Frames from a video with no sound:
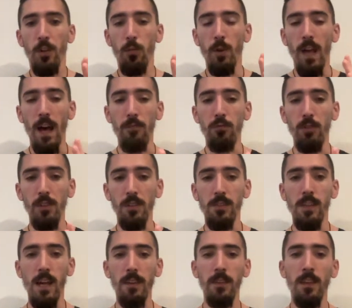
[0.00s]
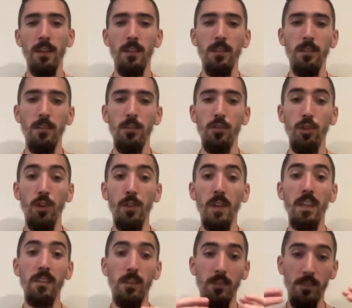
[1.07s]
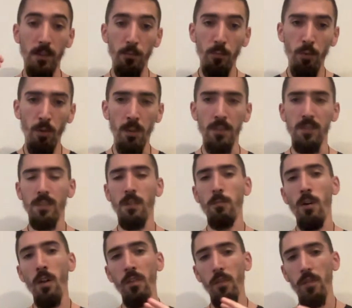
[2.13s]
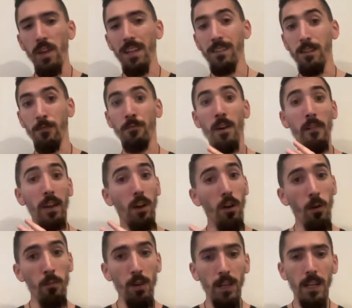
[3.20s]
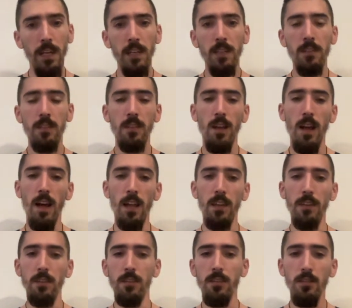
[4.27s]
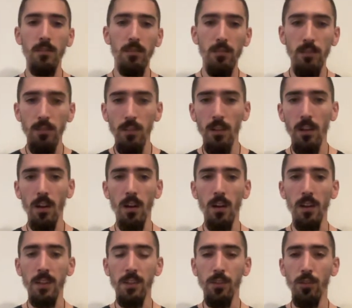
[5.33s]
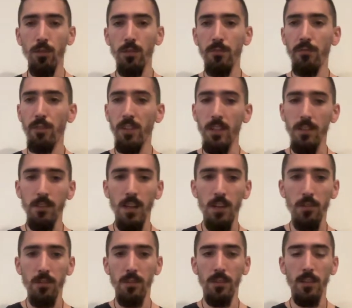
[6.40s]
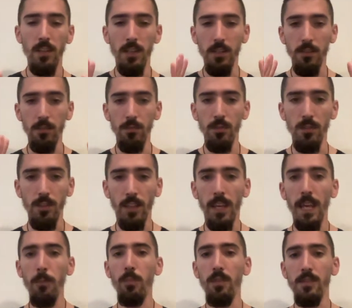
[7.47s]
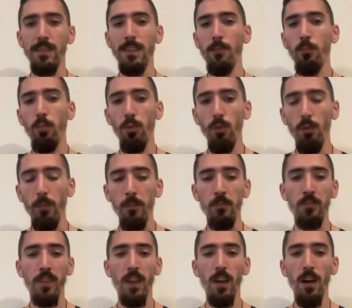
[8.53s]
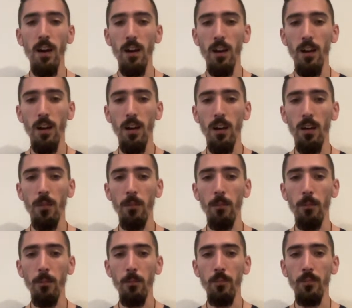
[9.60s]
we have to understand that certain things are simple and some other things are very complicated, and it's good for these sessions at least to just keep it simple and